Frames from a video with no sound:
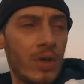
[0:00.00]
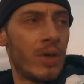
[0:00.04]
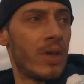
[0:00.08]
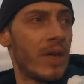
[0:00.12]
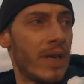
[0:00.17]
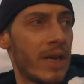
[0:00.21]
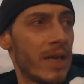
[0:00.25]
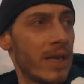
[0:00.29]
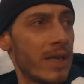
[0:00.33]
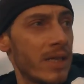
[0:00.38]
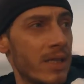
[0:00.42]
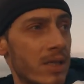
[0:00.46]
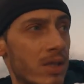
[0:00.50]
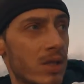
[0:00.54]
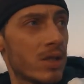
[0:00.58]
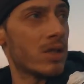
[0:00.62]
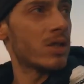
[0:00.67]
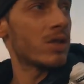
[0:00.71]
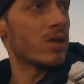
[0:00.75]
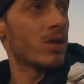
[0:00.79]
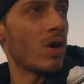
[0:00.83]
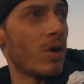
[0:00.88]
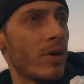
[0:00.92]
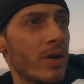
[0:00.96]
is
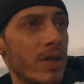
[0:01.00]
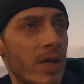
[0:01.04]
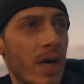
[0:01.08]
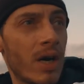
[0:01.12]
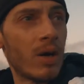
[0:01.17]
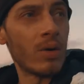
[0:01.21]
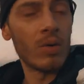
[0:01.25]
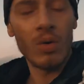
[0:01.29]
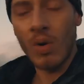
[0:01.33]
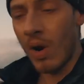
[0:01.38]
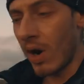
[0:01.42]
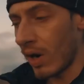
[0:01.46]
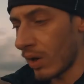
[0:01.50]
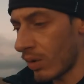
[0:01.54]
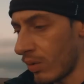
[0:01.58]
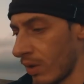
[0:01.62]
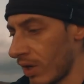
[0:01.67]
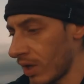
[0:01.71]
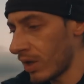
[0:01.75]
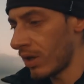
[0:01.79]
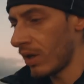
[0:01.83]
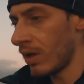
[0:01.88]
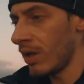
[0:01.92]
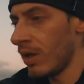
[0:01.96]
going down quite
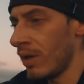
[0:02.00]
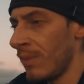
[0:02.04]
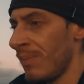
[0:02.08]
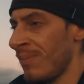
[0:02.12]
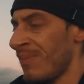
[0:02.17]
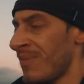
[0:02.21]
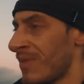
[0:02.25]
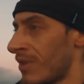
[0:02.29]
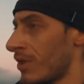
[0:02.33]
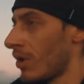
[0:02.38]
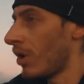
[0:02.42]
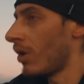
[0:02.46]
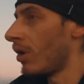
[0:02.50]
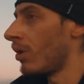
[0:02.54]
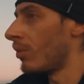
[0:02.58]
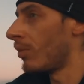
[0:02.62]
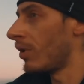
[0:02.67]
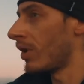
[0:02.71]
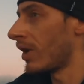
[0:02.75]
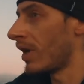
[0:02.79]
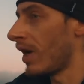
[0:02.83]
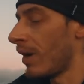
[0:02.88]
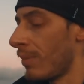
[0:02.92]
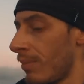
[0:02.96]
quickly, so I don't want to
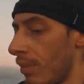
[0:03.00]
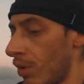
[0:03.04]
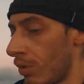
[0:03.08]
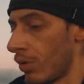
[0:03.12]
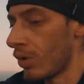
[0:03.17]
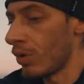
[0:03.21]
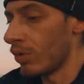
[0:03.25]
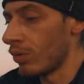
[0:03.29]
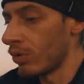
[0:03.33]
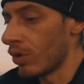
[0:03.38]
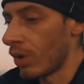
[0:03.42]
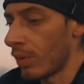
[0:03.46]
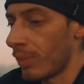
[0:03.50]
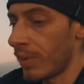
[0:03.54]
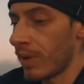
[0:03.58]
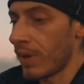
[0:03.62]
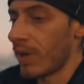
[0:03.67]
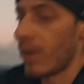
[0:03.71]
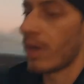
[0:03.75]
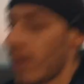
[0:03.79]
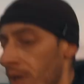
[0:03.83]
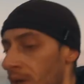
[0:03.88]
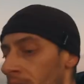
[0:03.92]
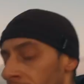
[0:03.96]
get marooned up
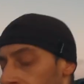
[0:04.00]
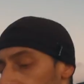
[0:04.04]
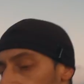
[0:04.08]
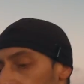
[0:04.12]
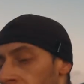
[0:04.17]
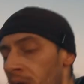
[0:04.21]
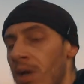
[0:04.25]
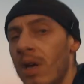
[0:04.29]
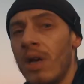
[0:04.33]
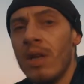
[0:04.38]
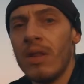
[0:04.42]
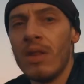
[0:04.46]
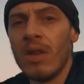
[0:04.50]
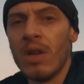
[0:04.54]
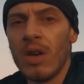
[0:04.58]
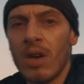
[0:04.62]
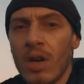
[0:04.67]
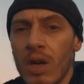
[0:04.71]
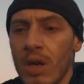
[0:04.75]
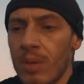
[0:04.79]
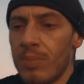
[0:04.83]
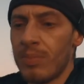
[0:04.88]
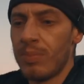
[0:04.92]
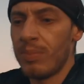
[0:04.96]
here in
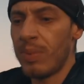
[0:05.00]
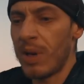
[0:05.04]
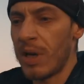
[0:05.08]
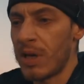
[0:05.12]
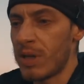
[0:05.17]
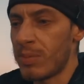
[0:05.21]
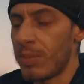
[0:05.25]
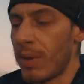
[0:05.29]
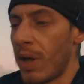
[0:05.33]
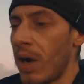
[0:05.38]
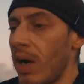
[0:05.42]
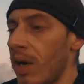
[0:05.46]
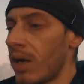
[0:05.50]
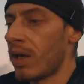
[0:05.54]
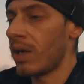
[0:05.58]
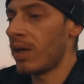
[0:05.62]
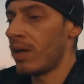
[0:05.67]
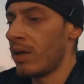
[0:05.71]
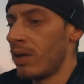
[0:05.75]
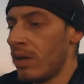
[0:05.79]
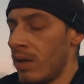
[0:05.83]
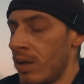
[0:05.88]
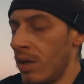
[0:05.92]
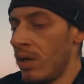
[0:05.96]
the pitch black.
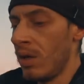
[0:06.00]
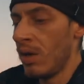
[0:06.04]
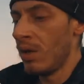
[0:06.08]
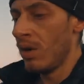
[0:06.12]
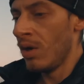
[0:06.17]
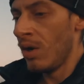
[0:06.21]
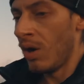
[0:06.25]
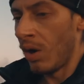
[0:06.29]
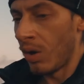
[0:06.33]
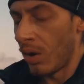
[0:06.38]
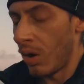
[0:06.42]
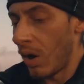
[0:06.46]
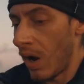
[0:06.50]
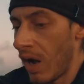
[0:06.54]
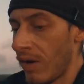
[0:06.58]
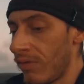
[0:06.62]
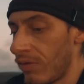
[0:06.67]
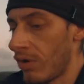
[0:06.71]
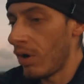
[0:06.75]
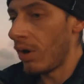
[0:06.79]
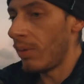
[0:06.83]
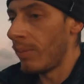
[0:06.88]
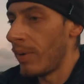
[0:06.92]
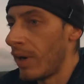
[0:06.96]
Although I have
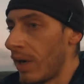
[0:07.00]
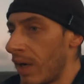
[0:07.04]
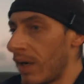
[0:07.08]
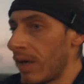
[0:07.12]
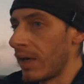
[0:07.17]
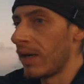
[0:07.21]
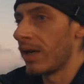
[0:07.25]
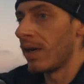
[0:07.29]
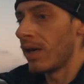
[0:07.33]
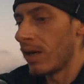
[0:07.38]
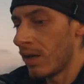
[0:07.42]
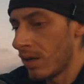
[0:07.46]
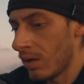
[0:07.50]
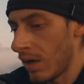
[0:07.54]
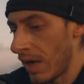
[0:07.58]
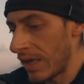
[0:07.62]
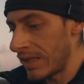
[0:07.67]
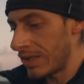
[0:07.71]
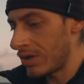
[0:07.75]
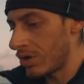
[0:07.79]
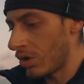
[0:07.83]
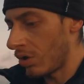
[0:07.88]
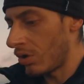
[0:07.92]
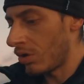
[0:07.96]
got my head
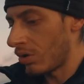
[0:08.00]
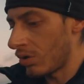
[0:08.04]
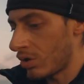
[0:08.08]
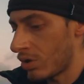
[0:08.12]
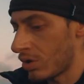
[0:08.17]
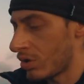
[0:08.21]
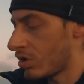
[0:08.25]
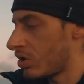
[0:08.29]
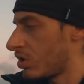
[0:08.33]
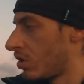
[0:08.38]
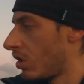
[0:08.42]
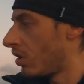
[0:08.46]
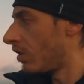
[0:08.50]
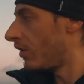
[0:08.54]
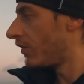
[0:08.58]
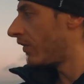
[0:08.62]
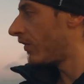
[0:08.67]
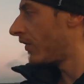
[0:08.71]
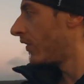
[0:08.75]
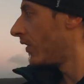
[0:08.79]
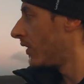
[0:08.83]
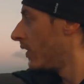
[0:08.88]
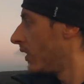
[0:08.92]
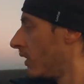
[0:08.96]
torch and stuff,
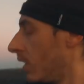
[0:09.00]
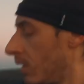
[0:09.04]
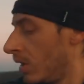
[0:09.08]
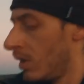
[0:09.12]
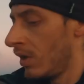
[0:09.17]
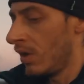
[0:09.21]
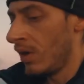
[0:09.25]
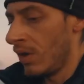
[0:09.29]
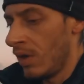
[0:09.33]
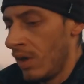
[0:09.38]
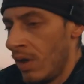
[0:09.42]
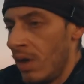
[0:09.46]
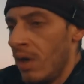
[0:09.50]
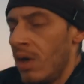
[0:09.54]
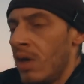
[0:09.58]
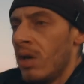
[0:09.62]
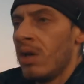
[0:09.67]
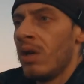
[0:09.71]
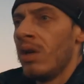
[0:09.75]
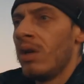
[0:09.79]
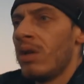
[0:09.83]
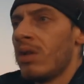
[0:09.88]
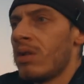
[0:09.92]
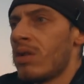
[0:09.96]

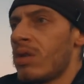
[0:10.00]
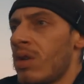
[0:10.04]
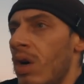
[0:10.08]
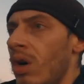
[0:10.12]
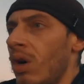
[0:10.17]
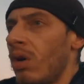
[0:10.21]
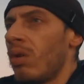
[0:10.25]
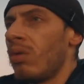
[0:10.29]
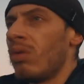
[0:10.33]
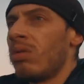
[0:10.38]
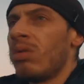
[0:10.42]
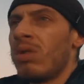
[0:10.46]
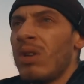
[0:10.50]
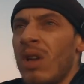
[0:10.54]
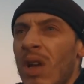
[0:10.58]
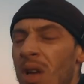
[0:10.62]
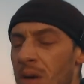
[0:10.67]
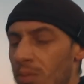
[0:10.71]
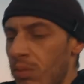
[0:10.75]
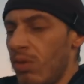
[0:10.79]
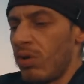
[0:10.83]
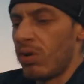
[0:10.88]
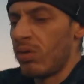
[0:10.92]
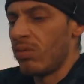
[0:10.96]
so it
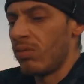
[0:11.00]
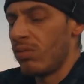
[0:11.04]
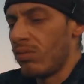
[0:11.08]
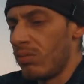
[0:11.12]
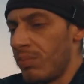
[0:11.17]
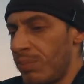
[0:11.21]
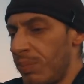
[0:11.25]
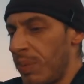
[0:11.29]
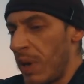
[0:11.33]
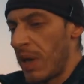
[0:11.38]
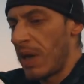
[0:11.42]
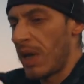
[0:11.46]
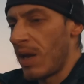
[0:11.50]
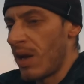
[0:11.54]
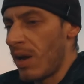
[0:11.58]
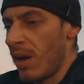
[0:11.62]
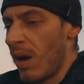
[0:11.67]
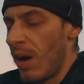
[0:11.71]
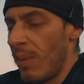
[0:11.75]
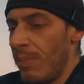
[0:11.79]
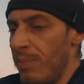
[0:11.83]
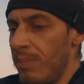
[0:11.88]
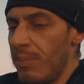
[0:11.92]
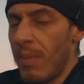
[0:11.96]
wouldn't be a
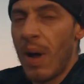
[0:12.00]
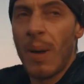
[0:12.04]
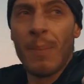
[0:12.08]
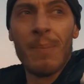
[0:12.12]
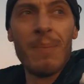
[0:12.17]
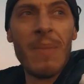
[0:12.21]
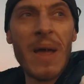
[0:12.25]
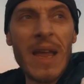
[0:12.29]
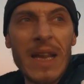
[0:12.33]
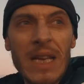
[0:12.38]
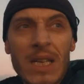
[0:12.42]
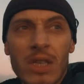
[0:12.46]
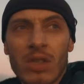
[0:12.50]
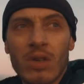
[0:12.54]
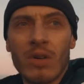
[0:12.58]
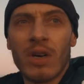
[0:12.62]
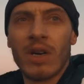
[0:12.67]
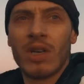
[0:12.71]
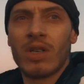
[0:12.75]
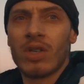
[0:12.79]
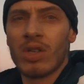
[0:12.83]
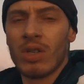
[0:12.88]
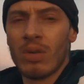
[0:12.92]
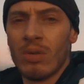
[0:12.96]
major
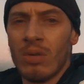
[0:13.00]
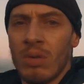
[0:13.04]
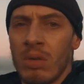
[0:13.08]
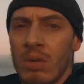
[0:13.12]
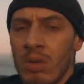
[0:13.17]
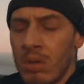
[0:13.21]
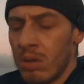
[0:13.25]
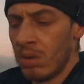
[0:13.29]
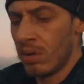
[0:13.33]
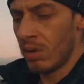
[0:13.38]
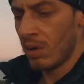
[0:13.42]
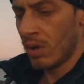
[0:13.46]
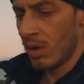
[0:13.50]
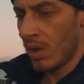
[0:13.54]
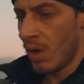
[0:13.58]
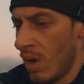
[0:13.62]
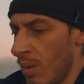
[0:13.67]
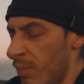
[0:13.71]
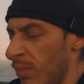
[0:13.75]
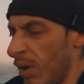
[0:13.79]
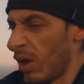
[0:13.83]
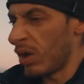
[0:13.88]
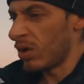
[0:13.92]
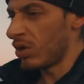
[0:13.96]
issue,
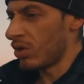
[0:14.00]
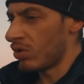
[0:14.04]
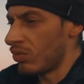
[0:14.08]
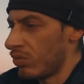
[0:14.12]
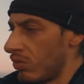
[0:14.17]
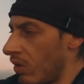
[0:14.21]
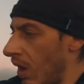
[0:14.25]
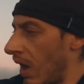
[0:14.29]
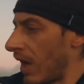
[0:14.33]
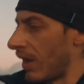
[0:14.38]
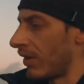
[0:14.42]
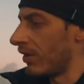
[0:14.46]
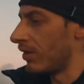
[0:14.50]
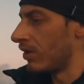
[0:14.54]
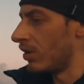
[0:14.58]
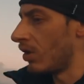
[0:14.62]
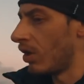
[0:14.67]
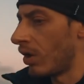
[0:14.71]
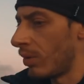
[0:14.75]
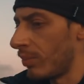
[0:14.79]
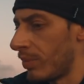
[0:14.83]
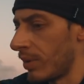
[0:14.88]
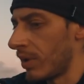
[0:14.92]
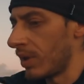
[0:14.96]
but I'd just rather not
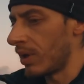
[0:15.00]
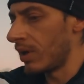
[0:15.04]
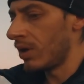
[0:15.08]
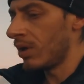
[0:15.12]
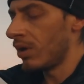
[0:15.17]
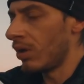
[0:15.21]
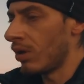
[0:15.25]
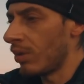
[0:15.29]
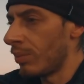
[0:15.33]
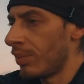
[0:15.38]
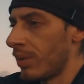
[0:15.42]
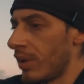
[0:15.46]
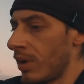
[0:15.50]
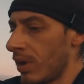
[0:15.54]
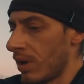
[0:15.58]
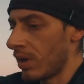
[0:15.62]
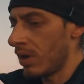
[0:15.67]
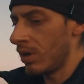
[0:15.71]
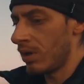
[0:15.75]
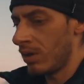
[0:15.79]
be up here